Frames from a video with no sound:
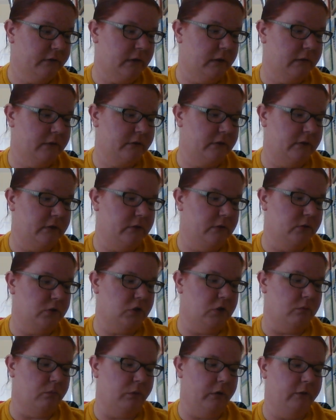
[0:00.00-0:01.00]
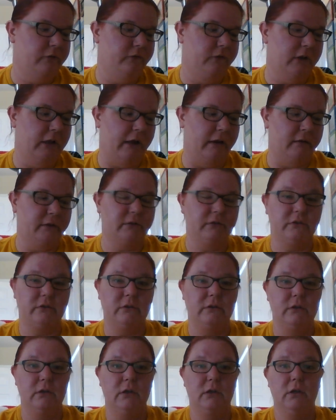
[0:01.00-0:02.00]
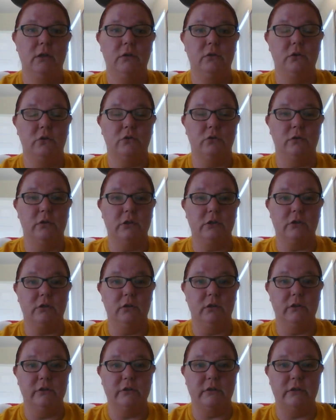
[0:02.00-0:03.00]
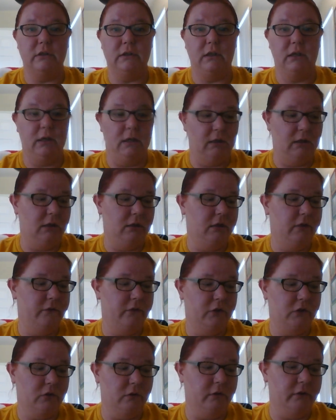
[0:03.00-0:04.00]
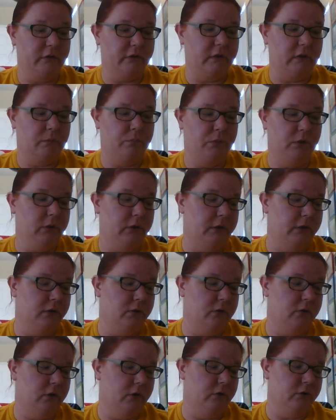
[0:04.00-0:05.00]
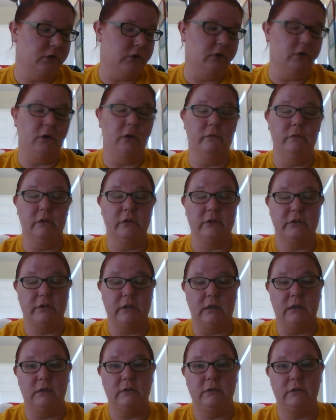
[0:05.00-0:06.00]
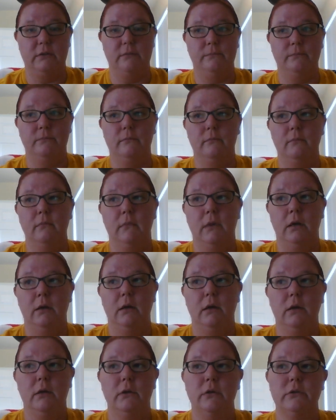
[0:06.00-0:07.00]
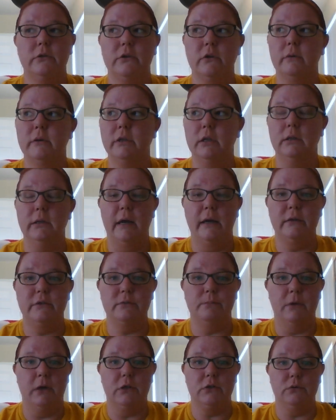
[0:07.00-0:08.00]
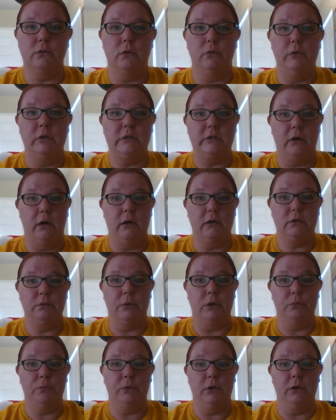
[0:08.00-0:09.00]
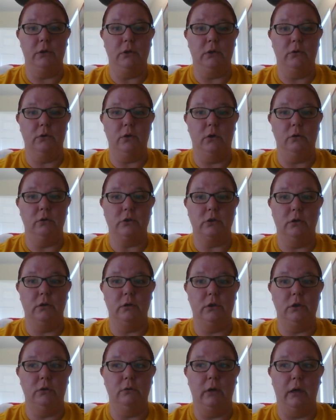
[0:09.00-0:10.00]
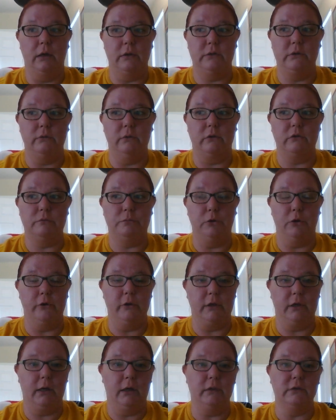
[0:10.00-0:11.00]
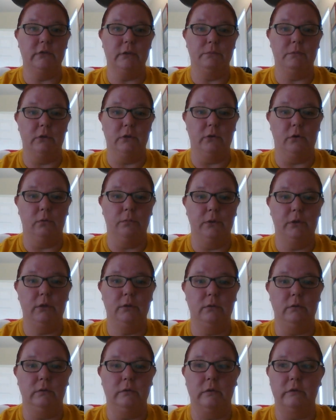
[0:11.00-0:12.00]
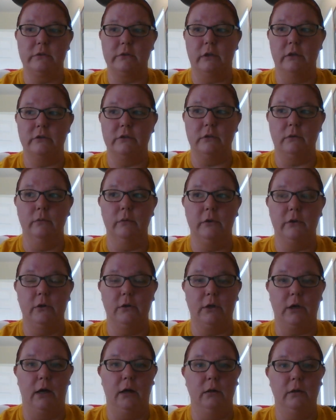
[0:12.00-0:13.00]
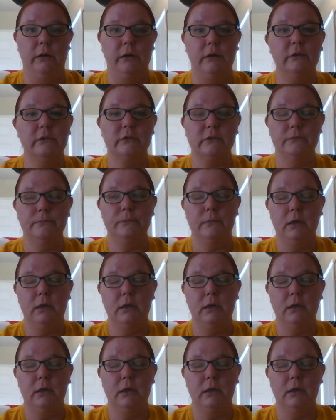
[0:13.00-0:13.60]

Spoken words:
Constitution reflects the traditionalistic and individualistic political culture of the state. So in the last module, we talked about political culture, and you got to explore the concept a little bit in discussing with your colleagues.